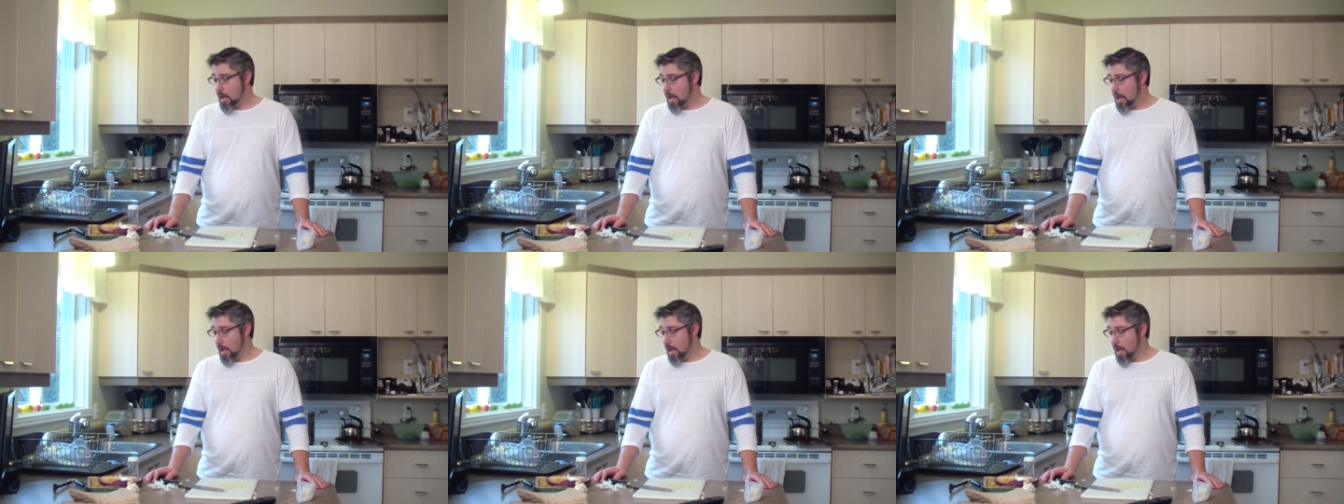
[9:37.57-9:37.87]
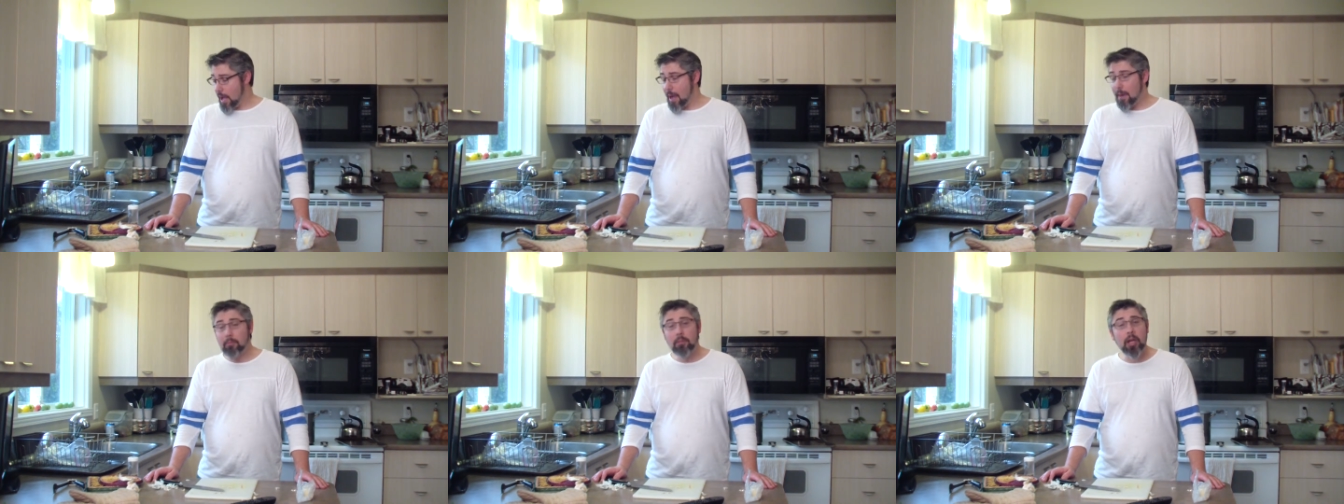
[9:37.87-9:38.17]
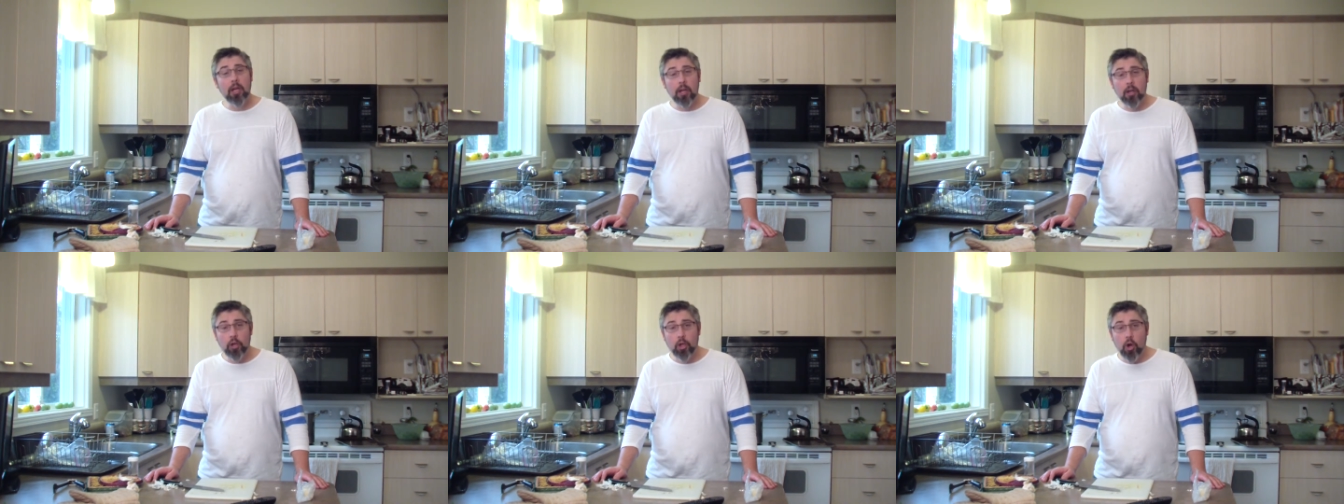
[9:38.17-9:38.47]
I'm
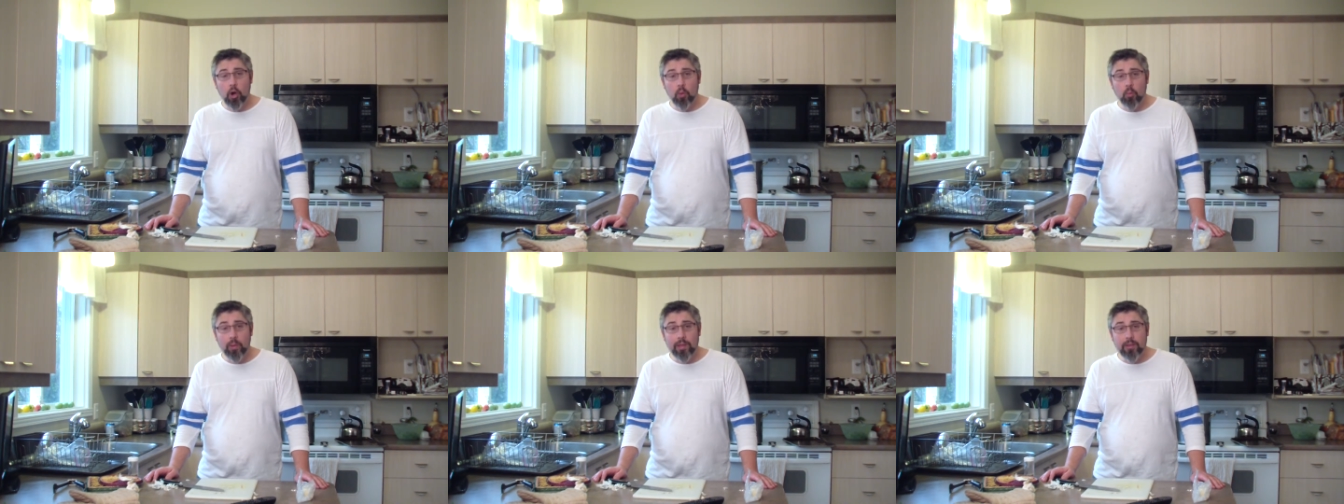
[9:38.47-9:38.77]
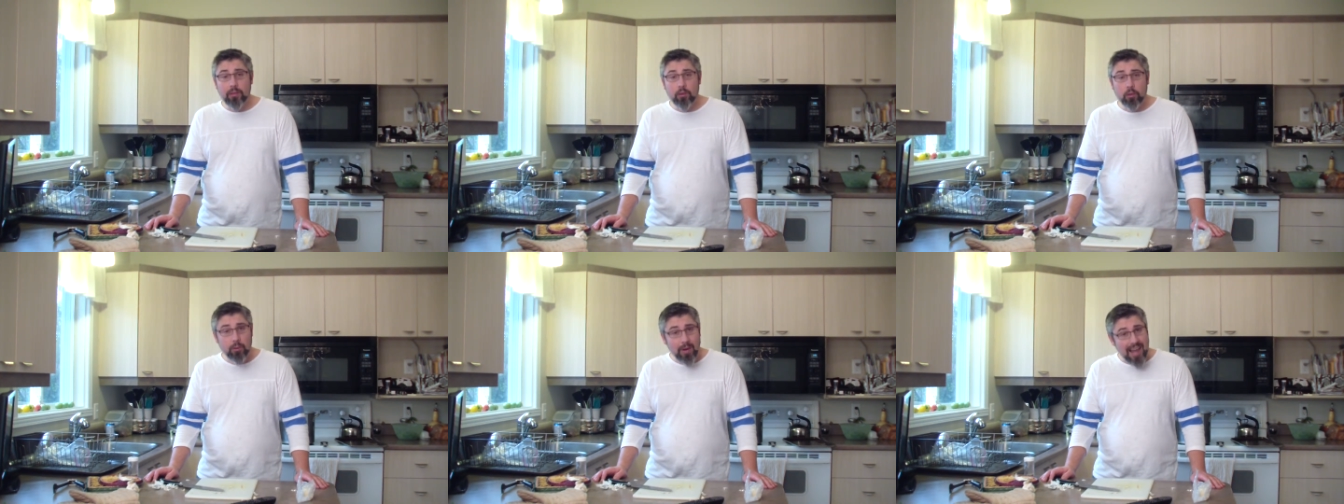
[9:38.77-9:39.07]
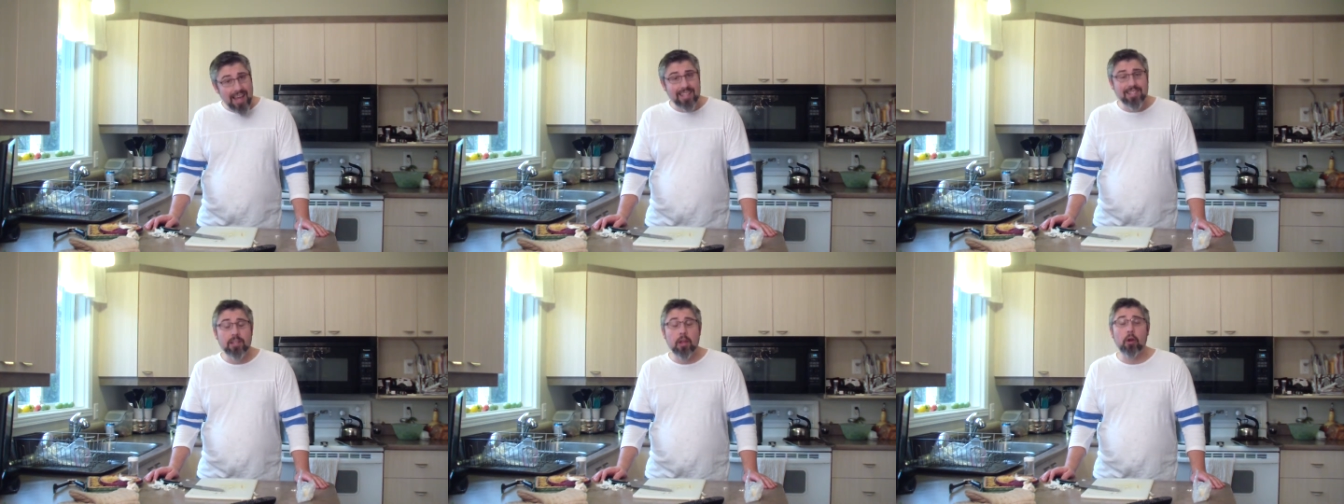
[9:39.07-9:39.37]
gonna go with 2
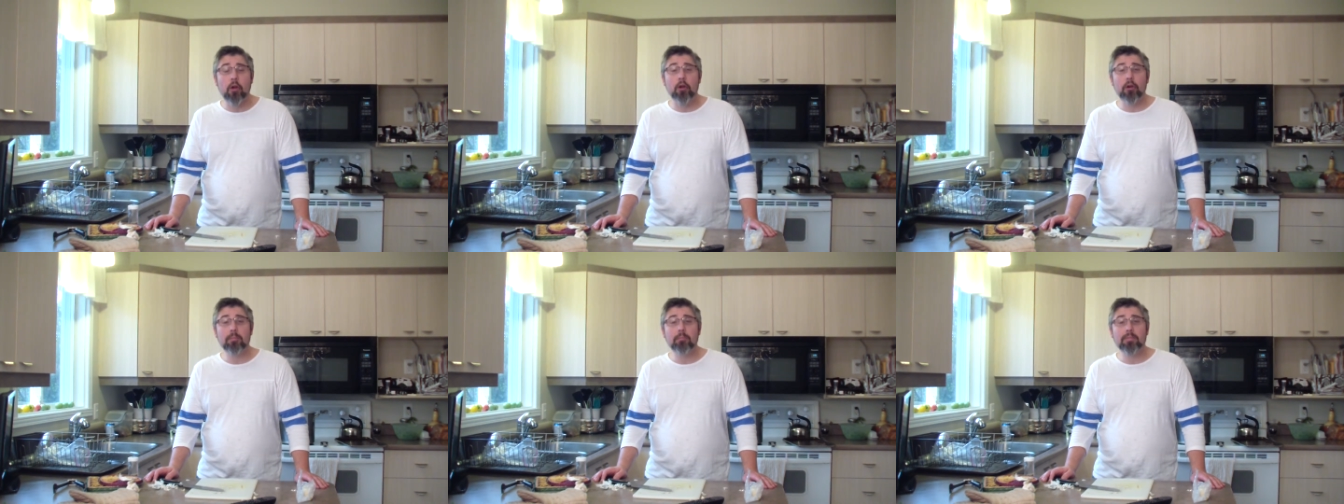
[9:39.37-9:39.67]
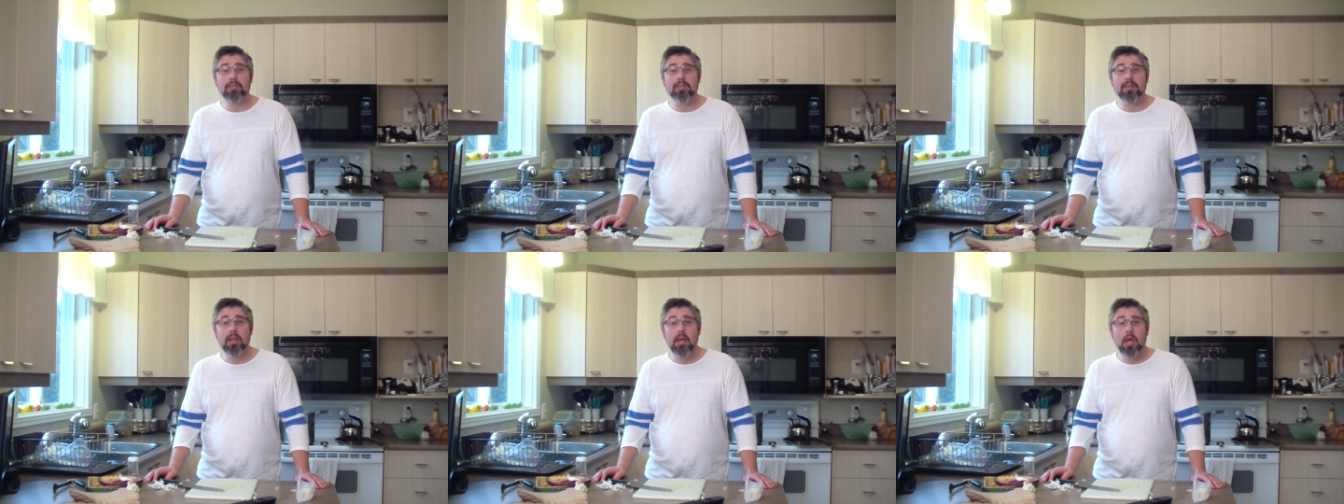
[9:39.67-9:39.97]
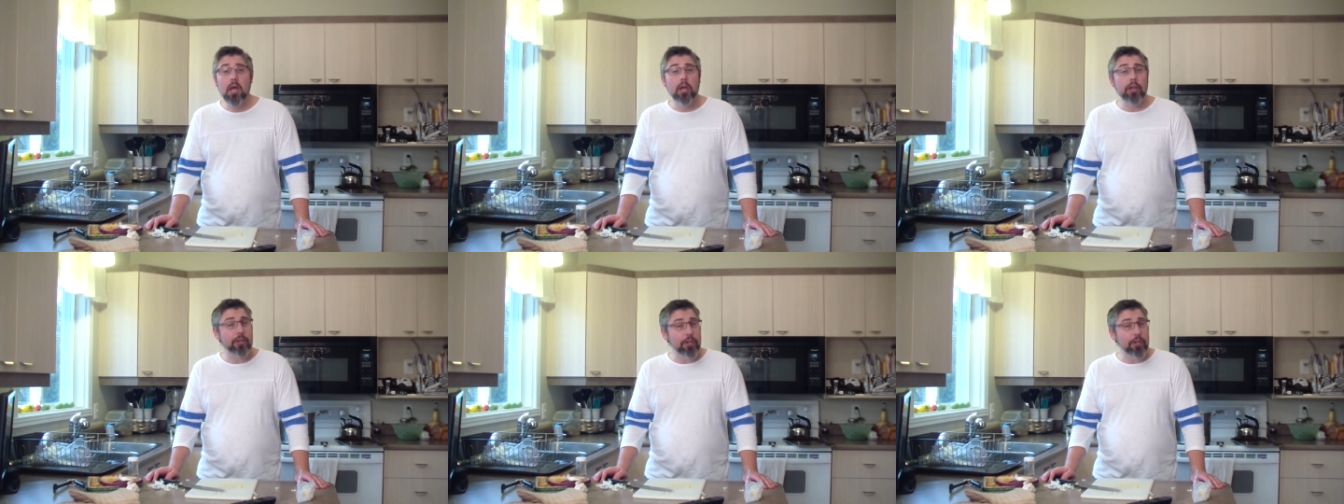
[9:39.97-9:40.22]
last herbs.